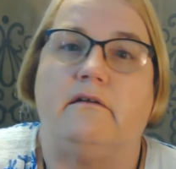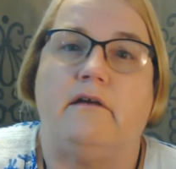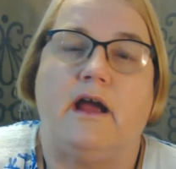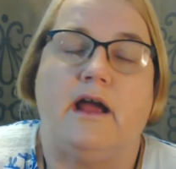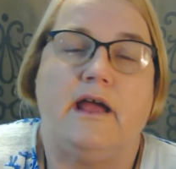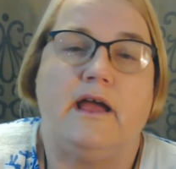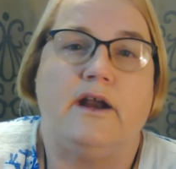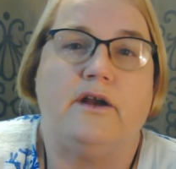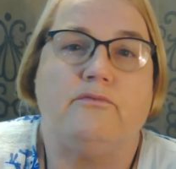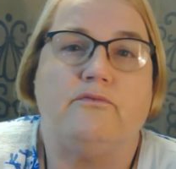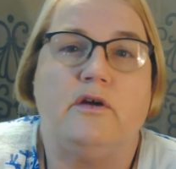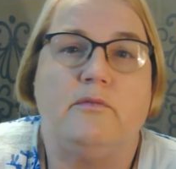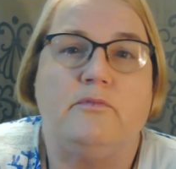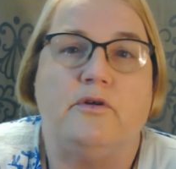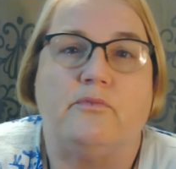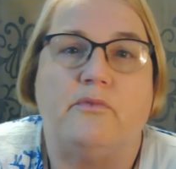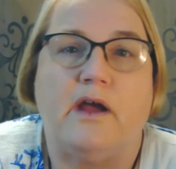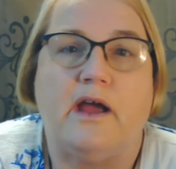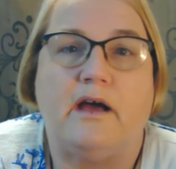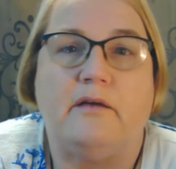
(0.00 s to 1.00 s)
I had a room
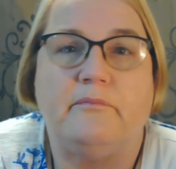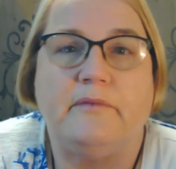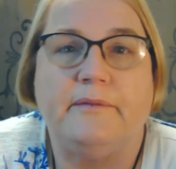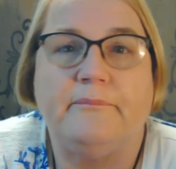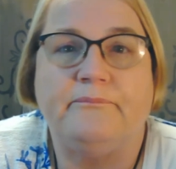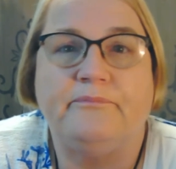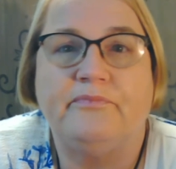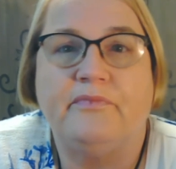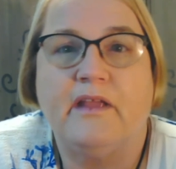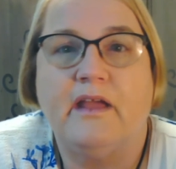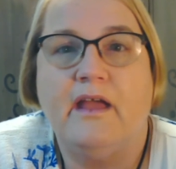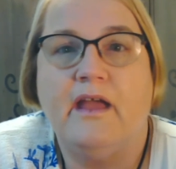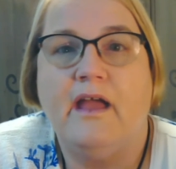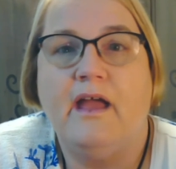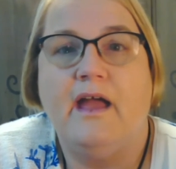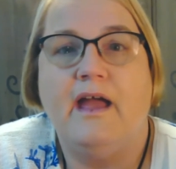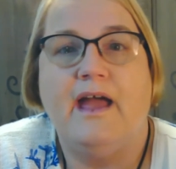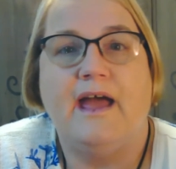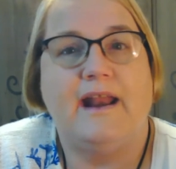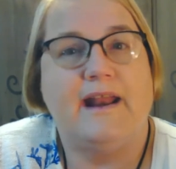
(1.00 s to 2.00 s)
around me.
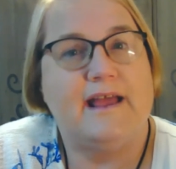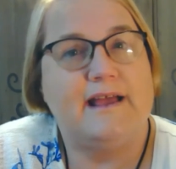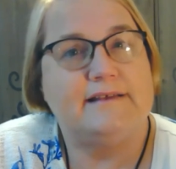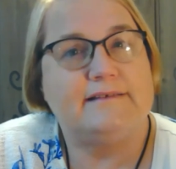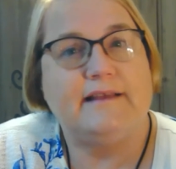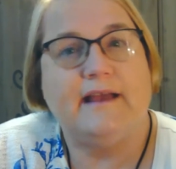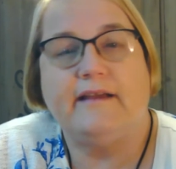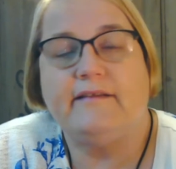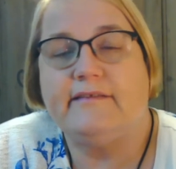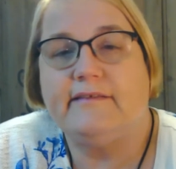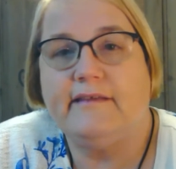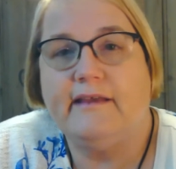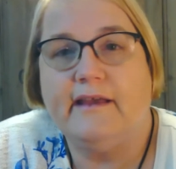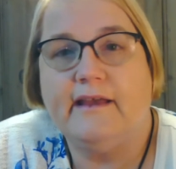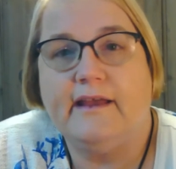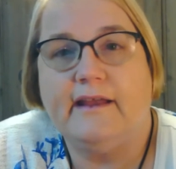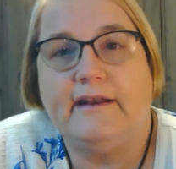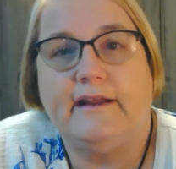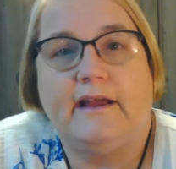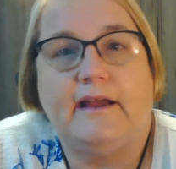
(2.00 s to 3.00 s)
And as I
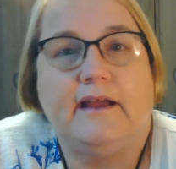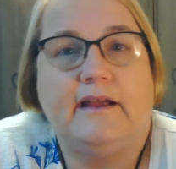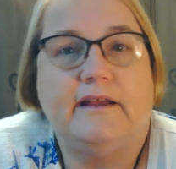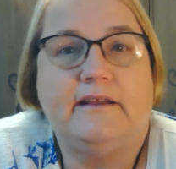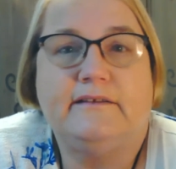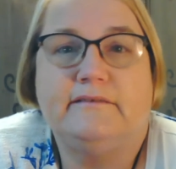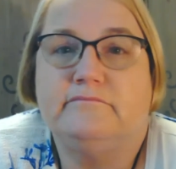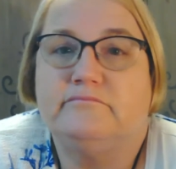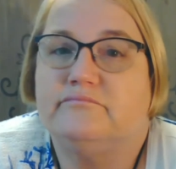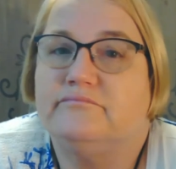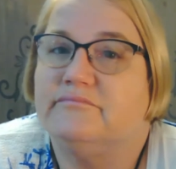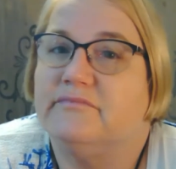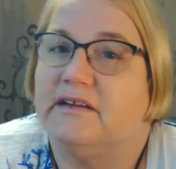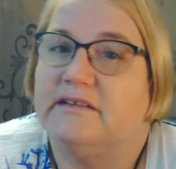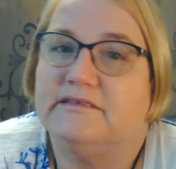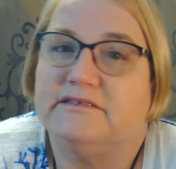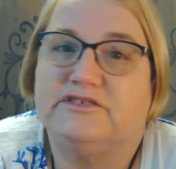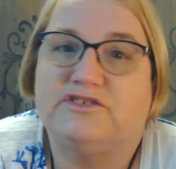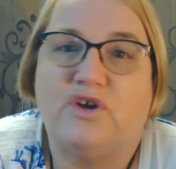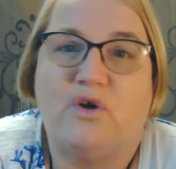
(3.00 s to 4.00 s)
said,
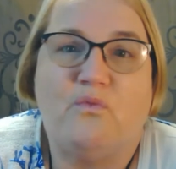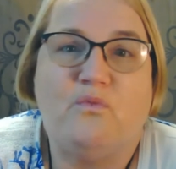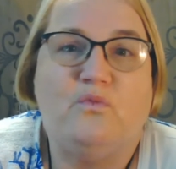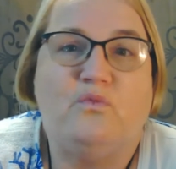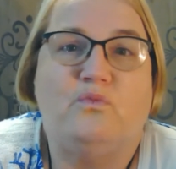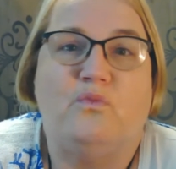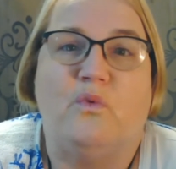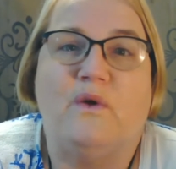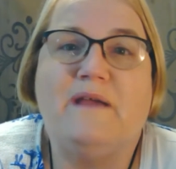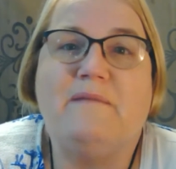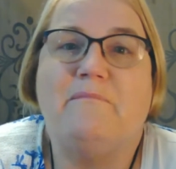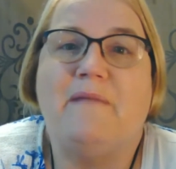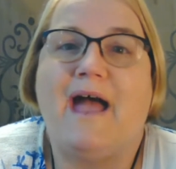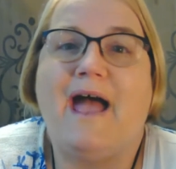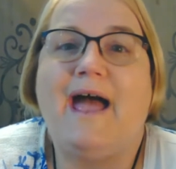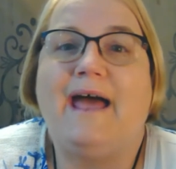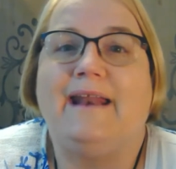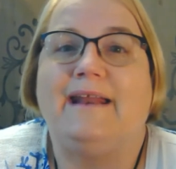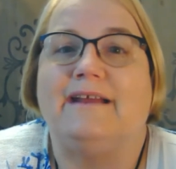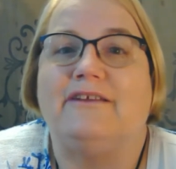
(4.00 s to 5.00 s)
and so we
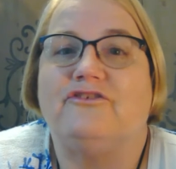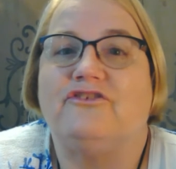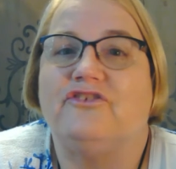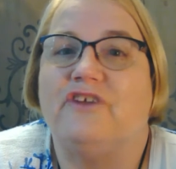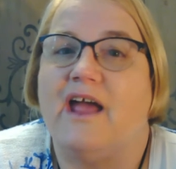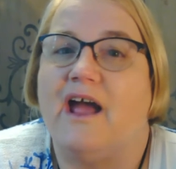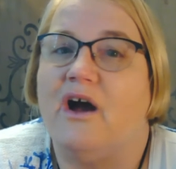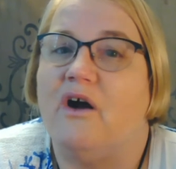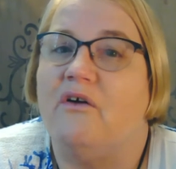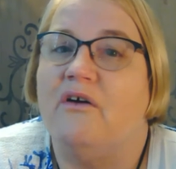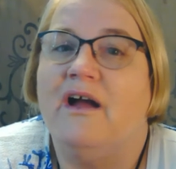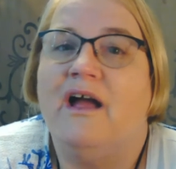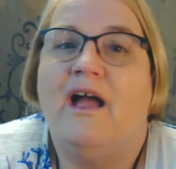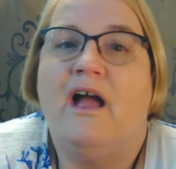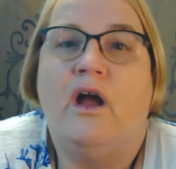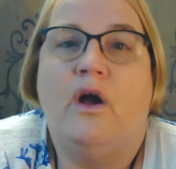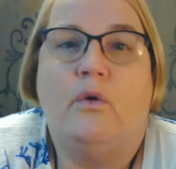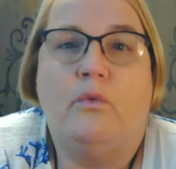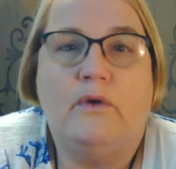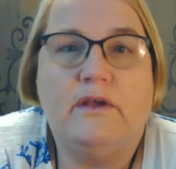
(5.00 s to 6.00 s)
managed. Now,
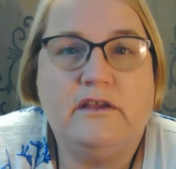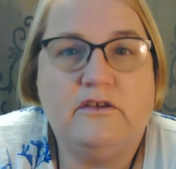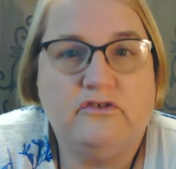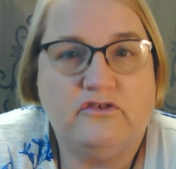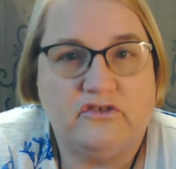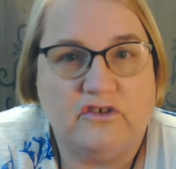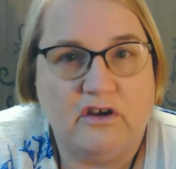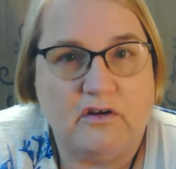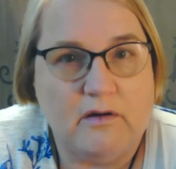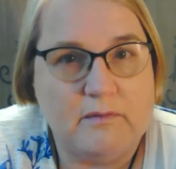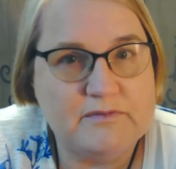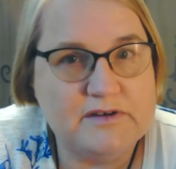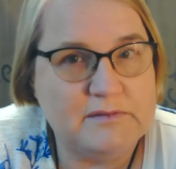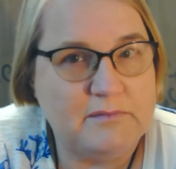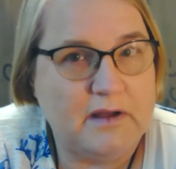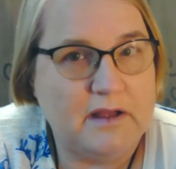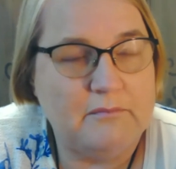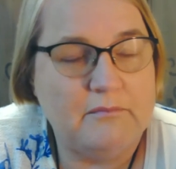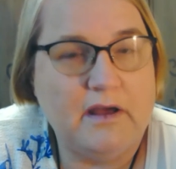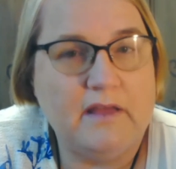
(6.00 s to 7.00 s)
we used to go up to
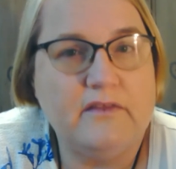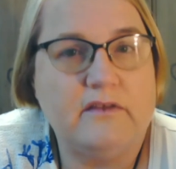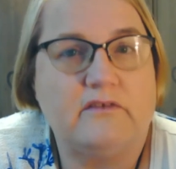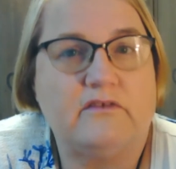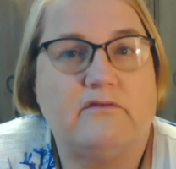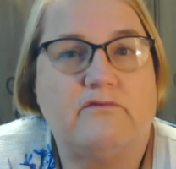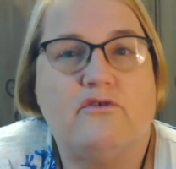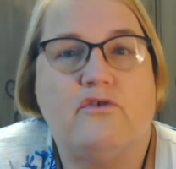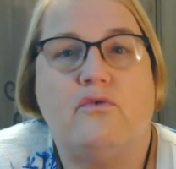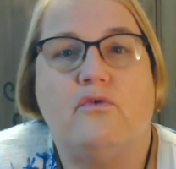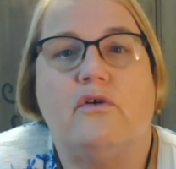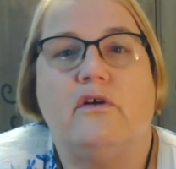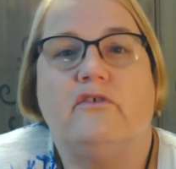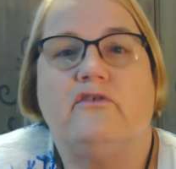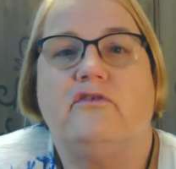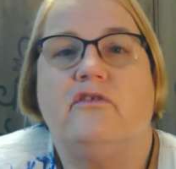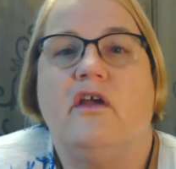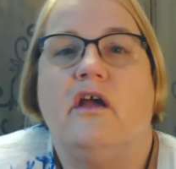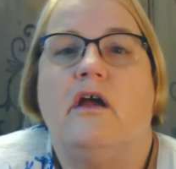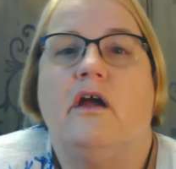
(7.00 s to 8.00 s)
my mother's, of
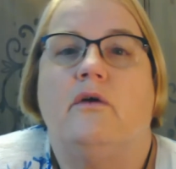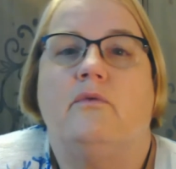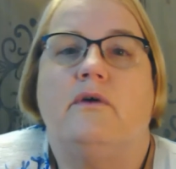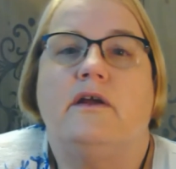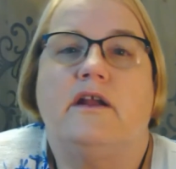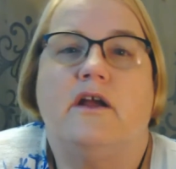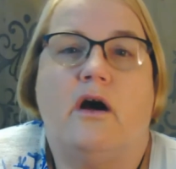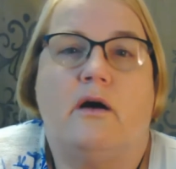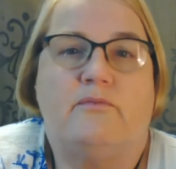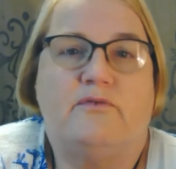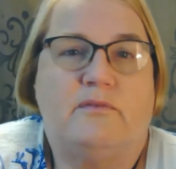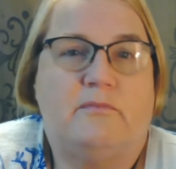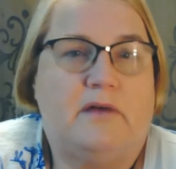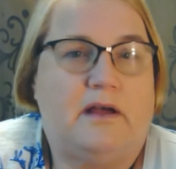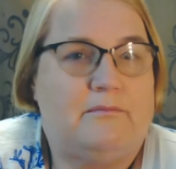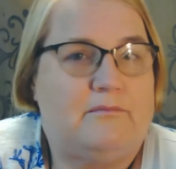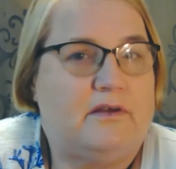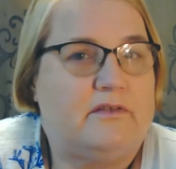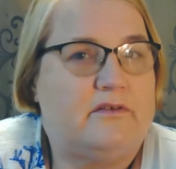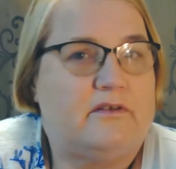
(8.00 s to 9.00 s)
course. We'd go up to
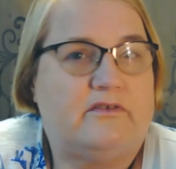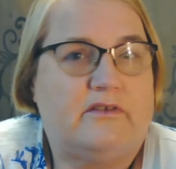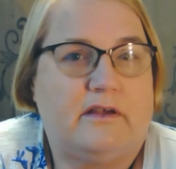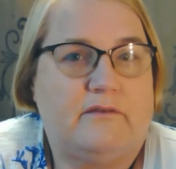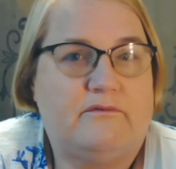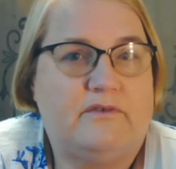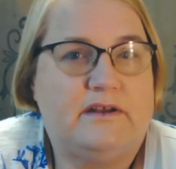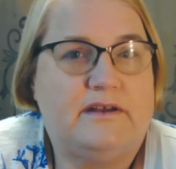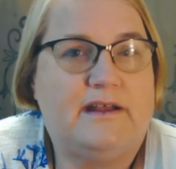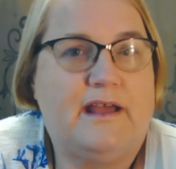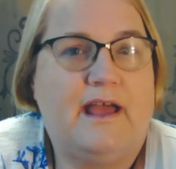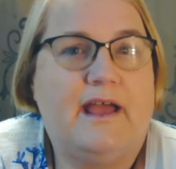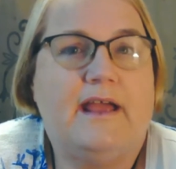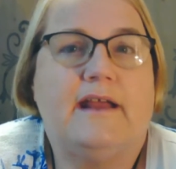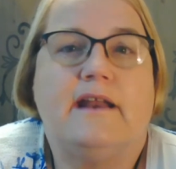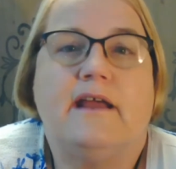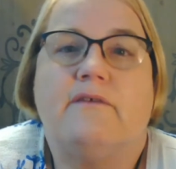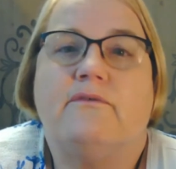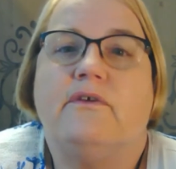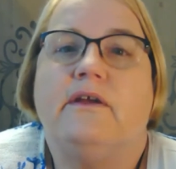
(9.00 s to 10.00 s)
my mother's every day,
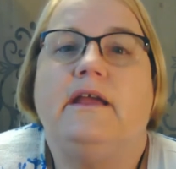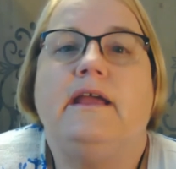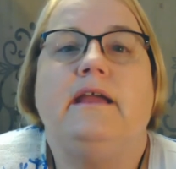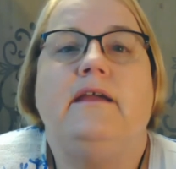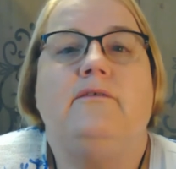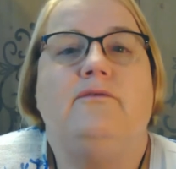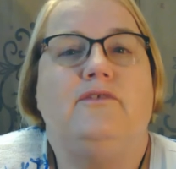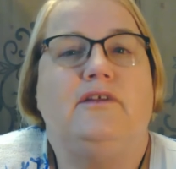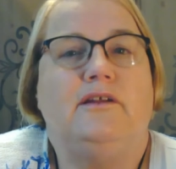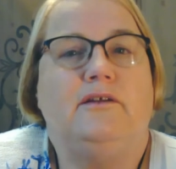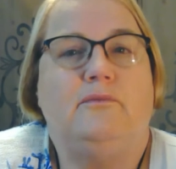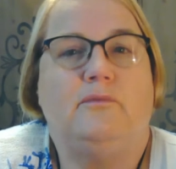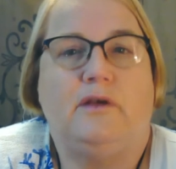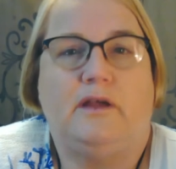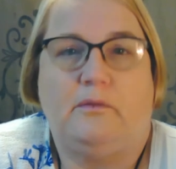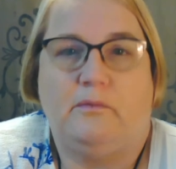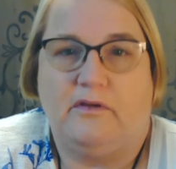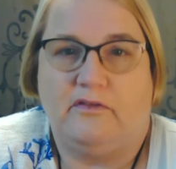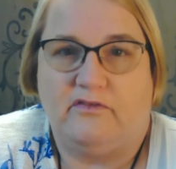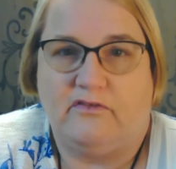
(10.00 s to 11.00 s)
and every evening
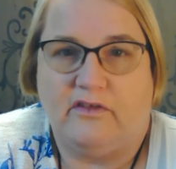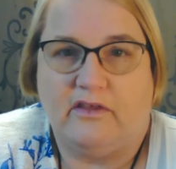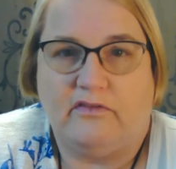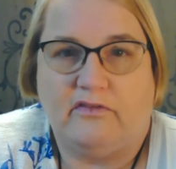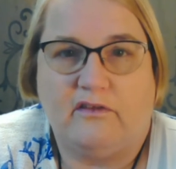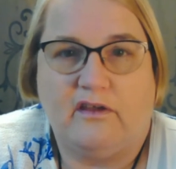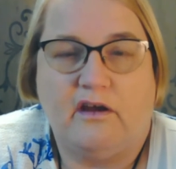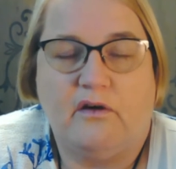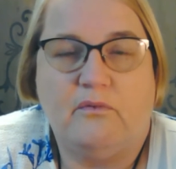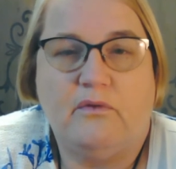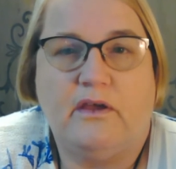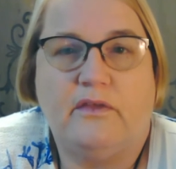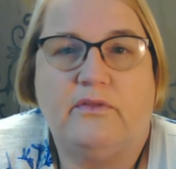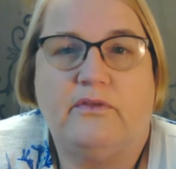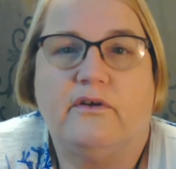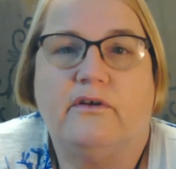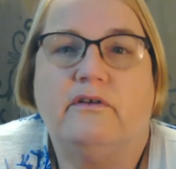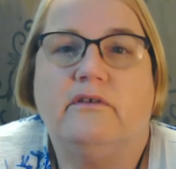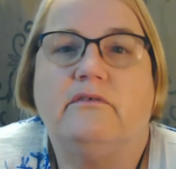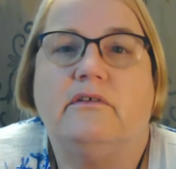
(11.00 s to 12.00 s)
we would sit there with
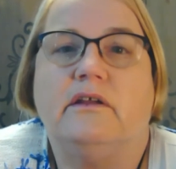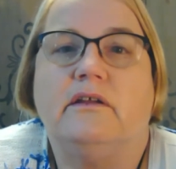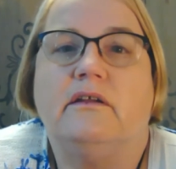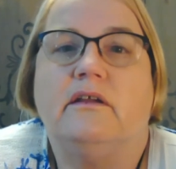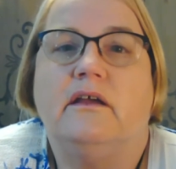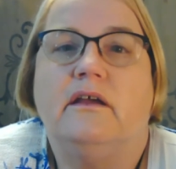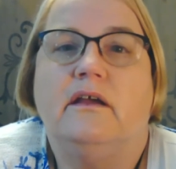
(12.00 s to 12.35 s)
her and